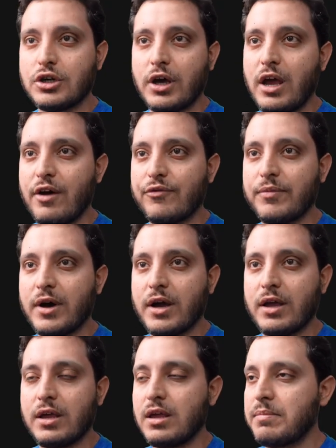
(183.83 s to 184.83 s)
I have
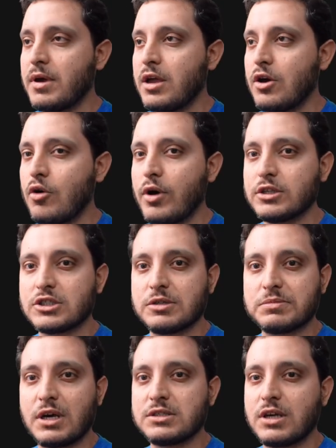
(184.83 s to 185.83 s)
my email, and
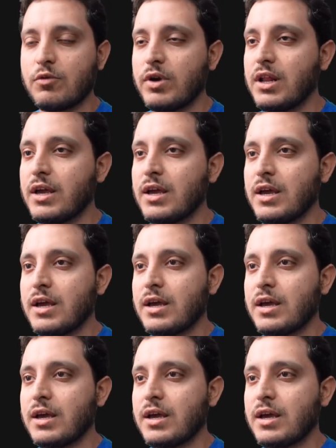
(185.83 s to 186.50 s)
sometimes I really